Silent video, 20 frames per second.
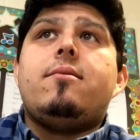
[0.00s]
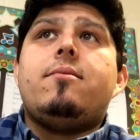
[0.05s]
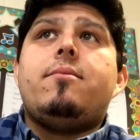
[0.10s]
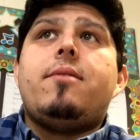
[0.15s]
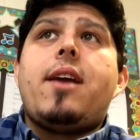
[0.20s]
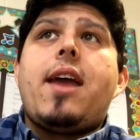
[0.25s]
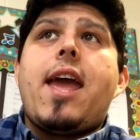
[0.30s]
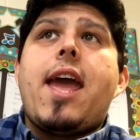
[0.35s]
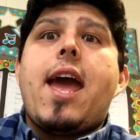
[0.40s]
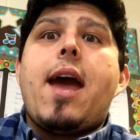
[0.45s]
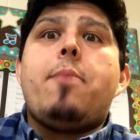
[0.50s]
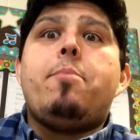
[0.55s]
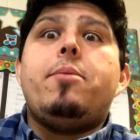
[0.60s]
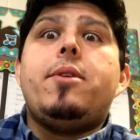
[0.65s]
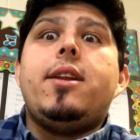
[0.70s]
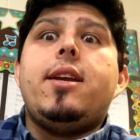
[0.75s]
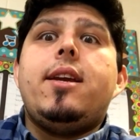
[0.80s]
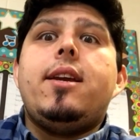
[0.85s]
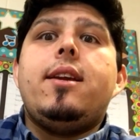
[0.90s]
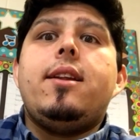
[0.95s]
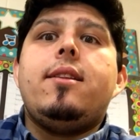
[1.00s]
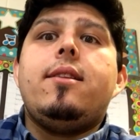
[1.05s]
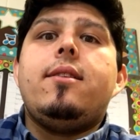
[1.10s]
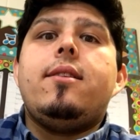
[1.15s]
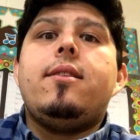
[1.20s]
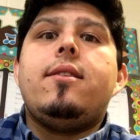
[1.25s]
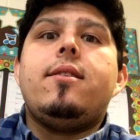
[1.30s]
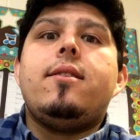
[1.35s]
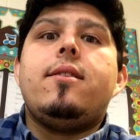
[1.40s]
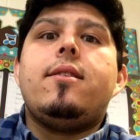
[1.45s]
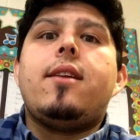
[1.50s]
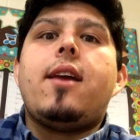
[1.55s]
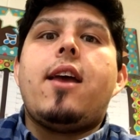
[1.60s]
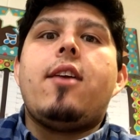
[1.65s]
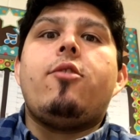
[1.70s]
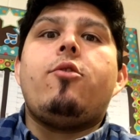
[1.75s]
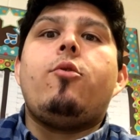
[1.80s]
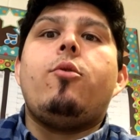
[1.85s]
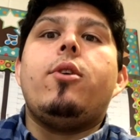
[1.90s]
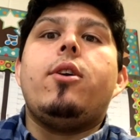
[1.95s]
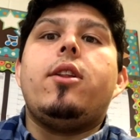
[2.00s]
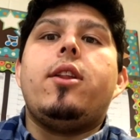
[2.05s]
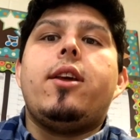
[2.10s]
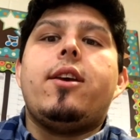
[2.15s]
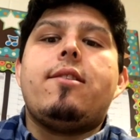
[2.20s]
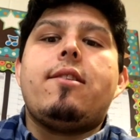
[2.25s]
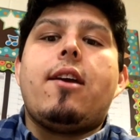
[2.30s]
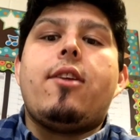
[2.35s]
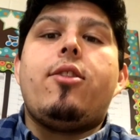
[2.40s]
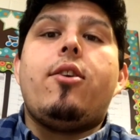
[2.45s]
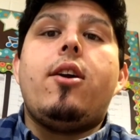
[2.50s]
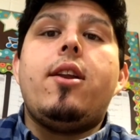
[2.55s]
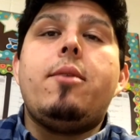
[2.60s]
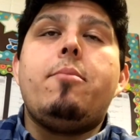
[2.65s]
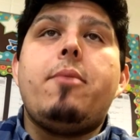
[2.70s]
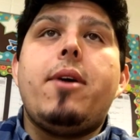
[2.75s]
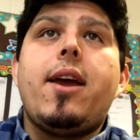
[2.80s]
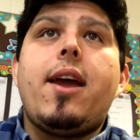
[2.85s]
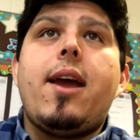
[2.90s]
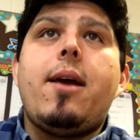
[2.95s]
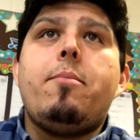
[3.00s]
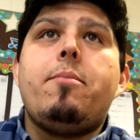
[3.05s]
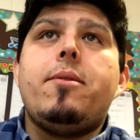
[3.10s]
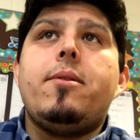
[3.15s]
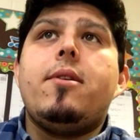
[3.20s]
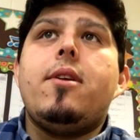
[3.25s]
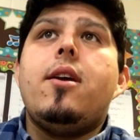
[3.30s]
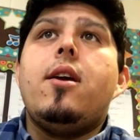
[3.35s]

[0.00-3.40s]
happening as quickly as I thought it might happen,